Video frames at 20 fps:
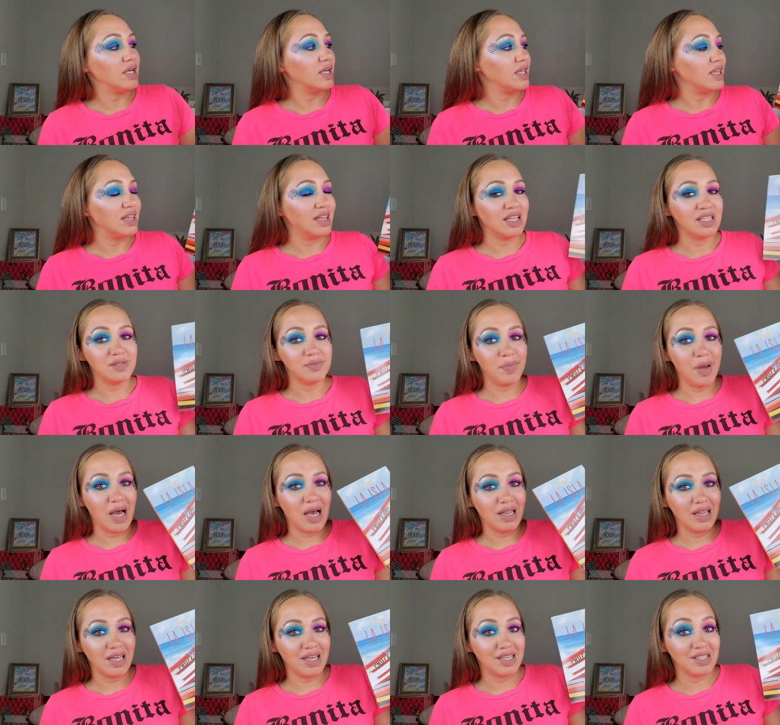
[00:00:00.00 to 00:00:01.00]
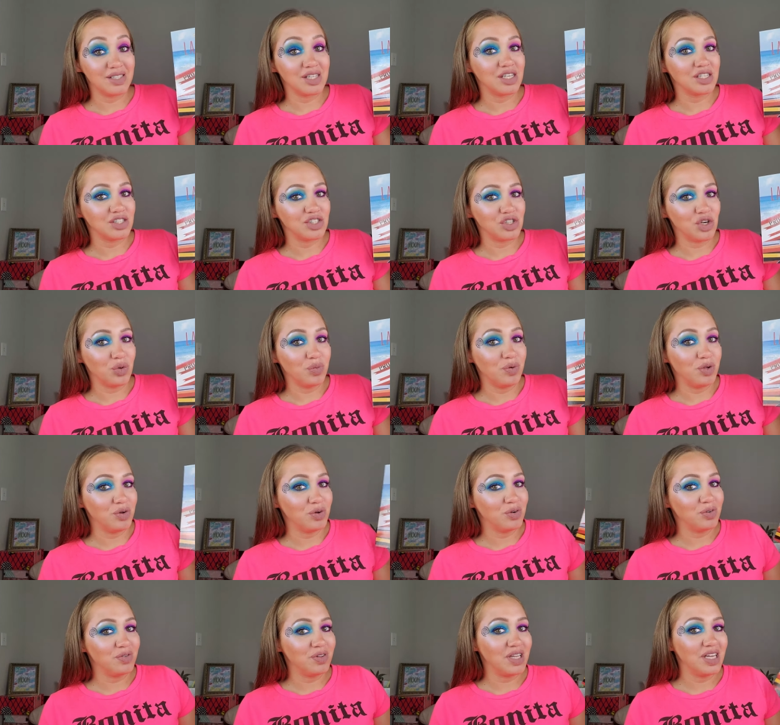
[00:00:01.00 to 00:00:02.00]
This palette is so
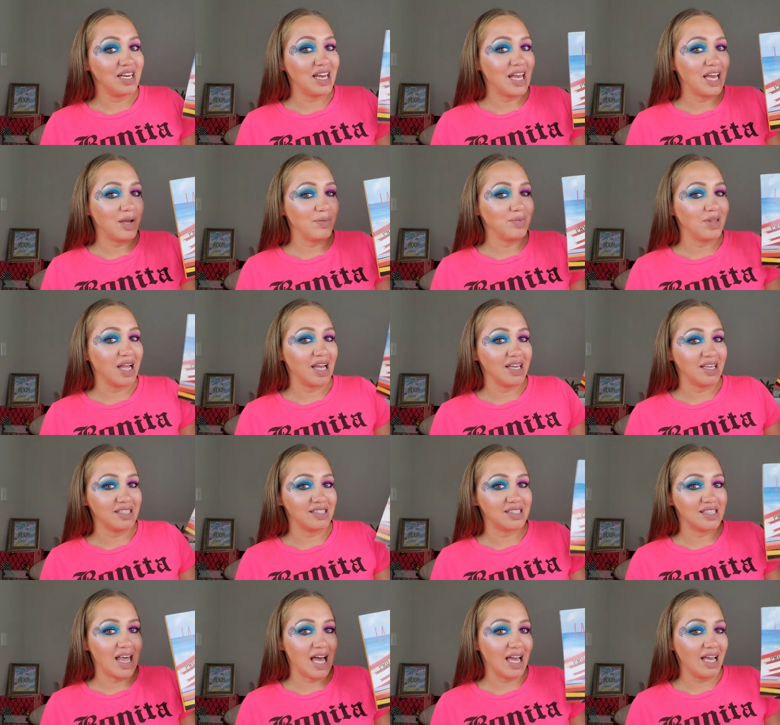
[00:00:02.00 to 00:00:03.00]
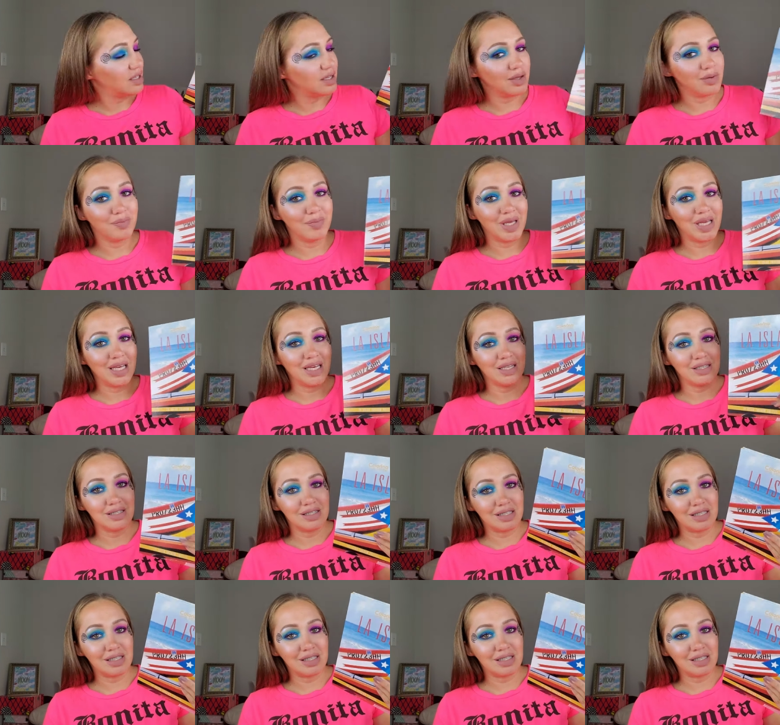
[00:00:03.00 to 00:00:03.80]
beautifully named La Isla, because